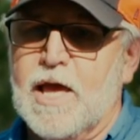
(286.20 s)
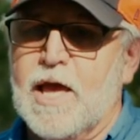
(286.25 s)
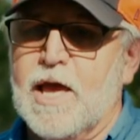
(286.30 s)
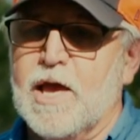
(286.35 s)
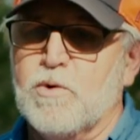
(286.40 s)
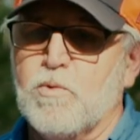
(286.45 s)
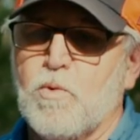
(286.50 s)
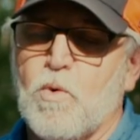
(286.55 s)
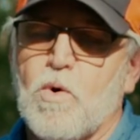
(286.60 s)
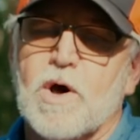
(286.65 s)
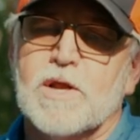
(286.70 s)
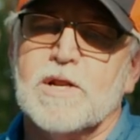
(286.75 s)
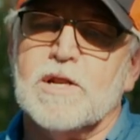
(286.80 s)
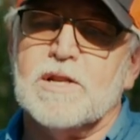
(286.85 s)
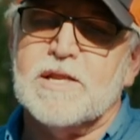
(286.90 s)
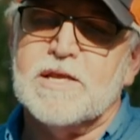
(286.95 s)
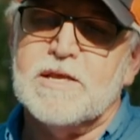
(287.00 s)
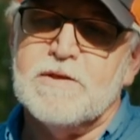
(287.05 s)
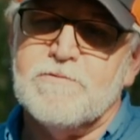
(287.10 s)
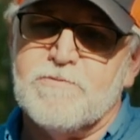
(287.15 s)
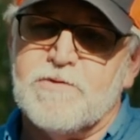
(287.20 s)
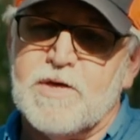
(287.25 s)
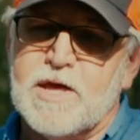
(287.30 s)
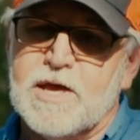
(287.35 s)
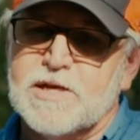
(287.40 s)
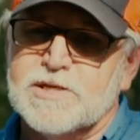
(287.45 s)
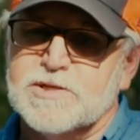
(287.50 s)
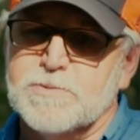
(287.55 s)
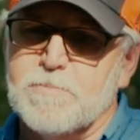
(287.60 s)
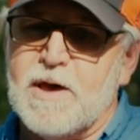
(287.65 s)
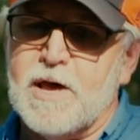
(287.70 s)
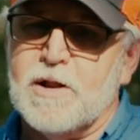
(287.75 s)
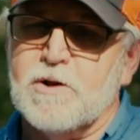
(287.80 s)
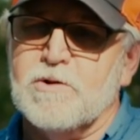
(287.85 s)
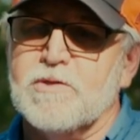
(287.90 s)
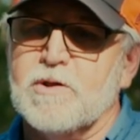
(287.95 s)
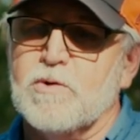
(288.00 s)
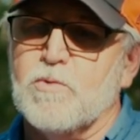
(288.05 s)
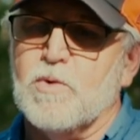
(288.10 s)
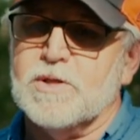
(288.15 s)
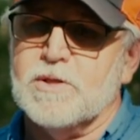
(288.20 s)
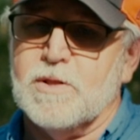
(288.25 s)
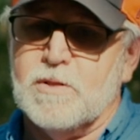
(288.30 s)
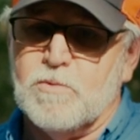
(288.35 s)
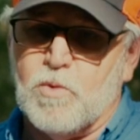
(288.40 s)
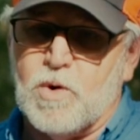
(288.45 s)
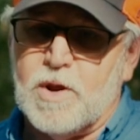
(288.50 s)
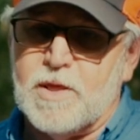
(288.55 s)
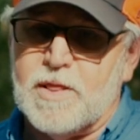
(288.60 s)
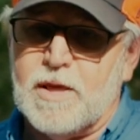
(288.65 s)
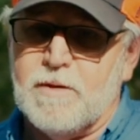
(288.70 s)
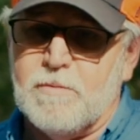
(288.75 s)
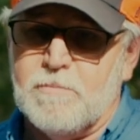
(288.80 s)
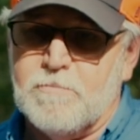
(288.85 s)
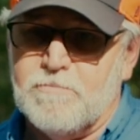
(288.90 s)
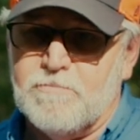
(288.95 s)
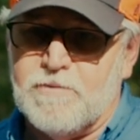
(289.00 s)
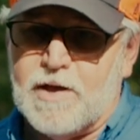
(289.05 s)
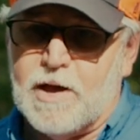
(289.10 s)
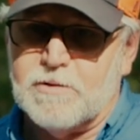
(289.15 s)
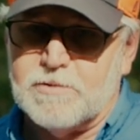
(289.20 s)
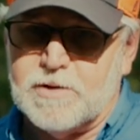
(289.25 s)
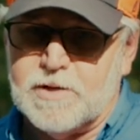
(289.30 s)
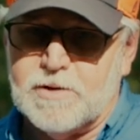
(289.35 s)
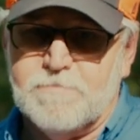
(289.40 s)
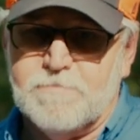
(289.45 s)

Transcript: And want to leave things better than where they found it.